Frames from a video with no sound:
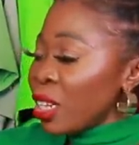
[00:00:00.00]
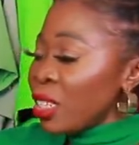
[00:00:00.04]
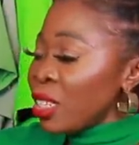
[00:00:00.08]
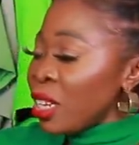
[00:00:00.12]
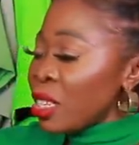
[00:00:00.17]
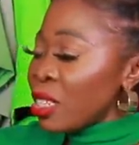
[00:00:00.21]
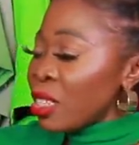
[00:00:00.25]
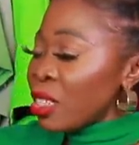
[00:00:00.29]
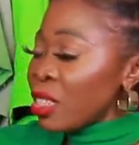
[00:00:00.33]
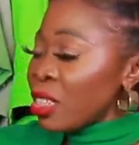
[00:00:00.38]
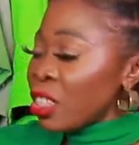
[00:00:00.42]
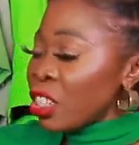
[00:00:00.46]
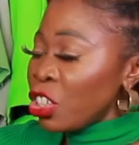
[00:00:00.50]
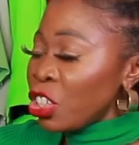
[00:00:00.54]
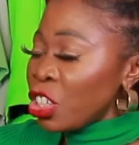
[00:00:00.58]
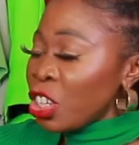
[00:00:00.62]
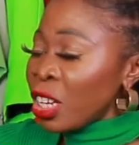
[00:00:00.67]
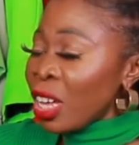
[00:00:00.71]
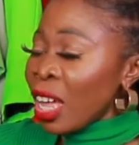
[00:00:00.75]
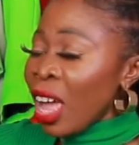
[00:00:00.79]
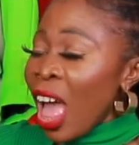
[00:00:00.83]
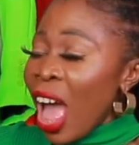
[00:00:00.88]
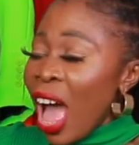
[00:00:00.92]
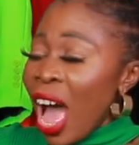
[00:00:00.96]
The
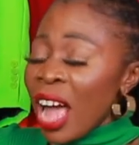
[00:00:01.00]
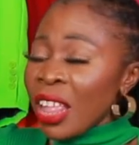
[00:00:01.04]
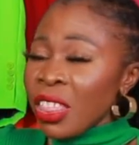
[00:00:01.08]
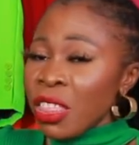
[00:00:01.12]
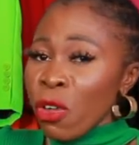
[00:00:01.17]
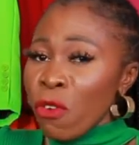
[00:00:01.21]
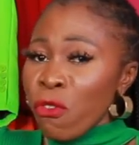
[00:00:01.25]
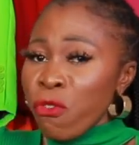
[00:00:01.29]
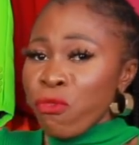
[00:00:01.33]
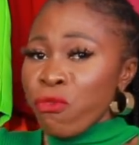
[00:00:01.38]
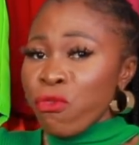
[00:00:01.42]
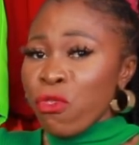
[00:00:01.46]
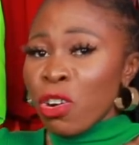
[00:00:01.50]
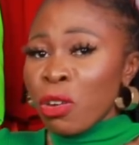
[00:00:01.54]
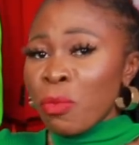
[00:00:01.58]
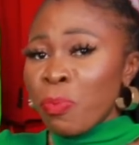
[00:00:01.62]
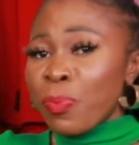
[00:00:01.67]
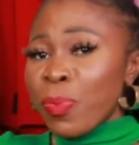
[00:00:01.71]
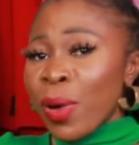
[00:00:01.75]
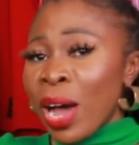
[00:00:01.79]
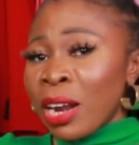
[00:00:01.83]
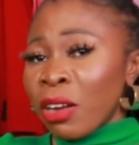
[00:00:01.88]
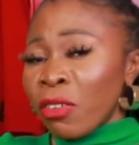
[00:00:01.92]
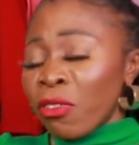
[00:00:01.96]
stitching at the
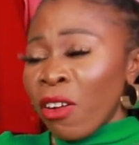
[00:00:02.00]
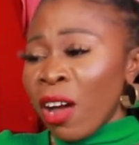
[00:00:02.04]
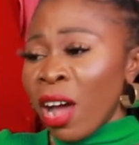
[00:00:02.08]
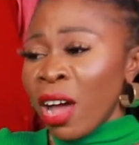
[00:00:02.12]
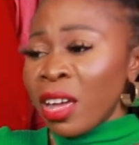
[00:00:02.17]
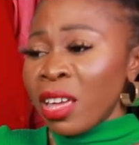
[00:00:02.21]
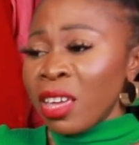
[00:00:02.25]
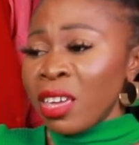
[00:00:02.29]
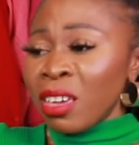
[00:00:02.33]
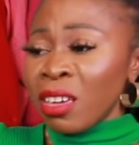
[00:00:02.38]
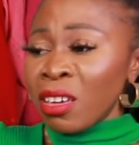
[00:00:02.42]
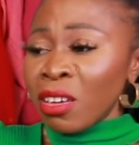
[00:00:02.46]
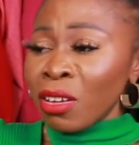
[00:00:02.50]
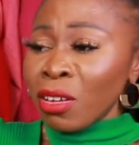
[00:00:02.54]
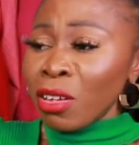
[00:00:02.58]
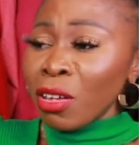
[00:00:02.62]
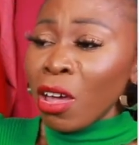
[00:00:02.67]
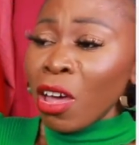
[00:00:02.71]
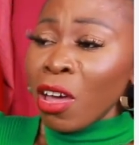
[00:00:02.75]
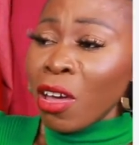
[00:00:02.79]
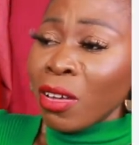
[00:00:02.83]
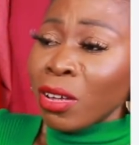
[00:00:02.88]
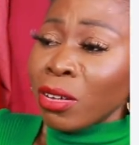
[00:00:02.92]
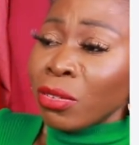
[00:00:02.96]
front part right here.